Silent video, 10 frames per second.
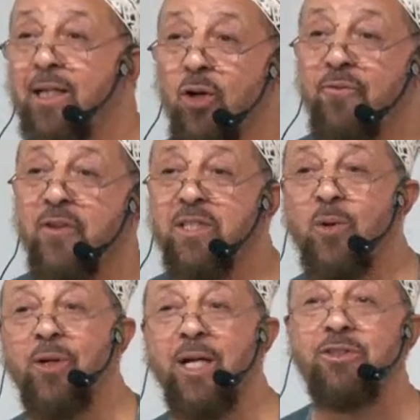look for
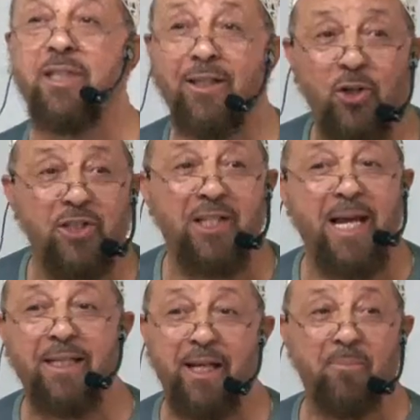someone else that looks
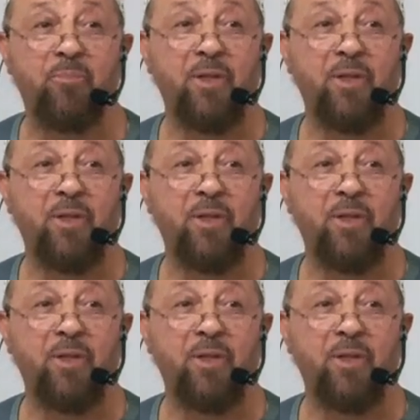like them